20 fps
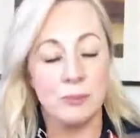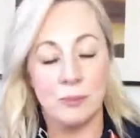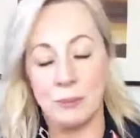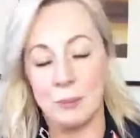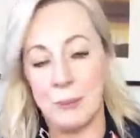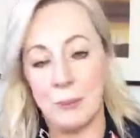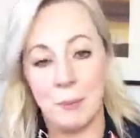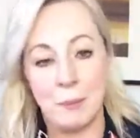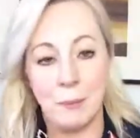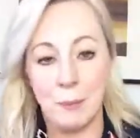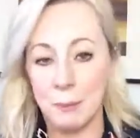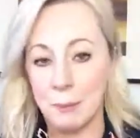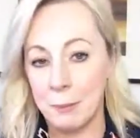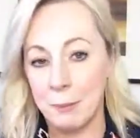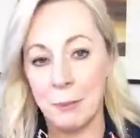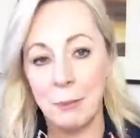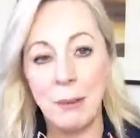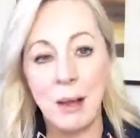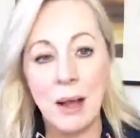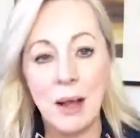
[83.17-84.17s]
blah, blah, blah, blah,
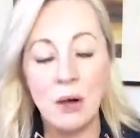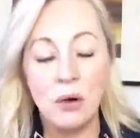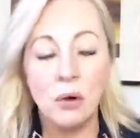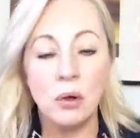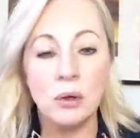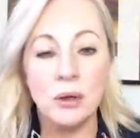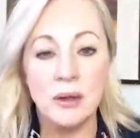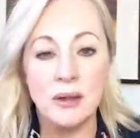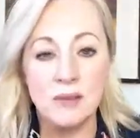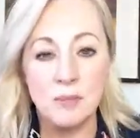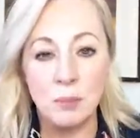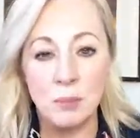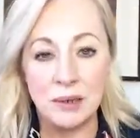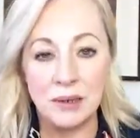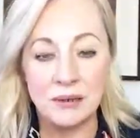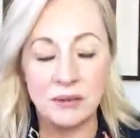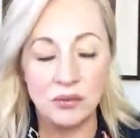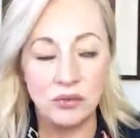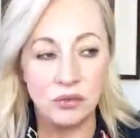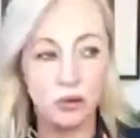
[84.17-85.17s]
blah, blah, all of this
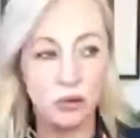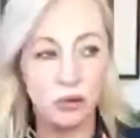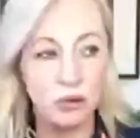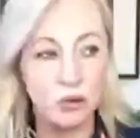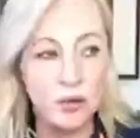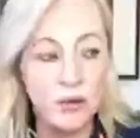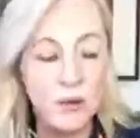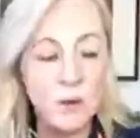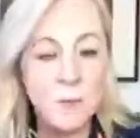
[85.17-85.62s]
brilliant stuff.